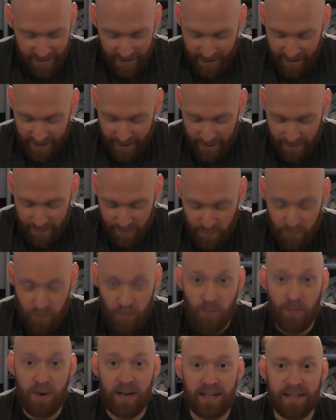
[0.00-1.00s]

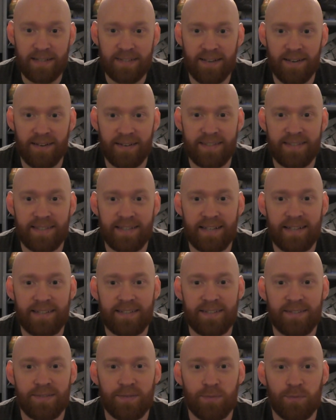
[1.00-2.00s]
We're really
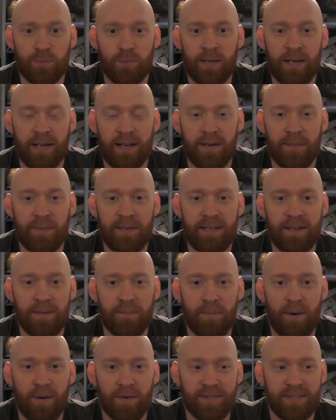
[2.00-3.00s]
excited. We're going to be
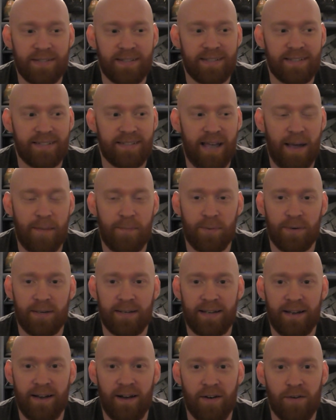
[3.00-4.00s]
unboxing this
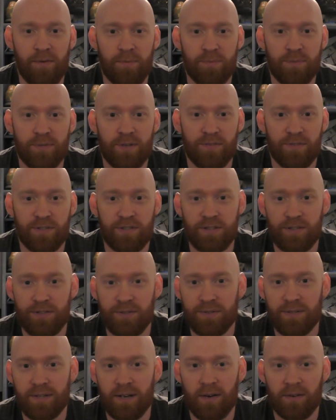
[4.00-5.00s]
separately at homes, obviously
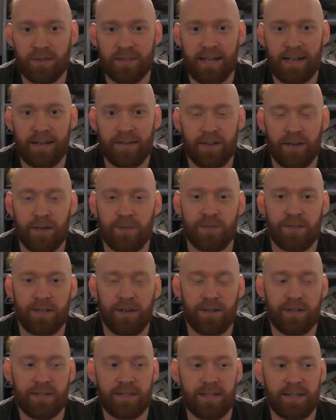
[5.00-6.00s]
due to lockdown,
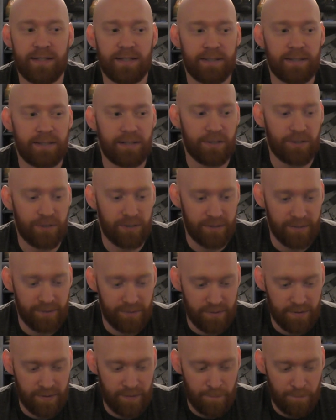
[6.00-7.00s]
COVID-19
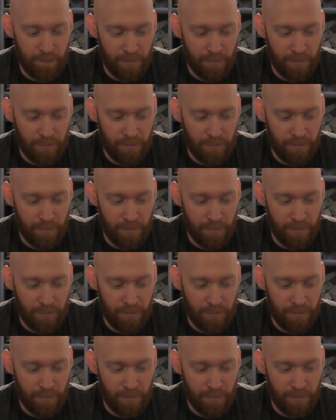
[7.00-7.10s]
conditions.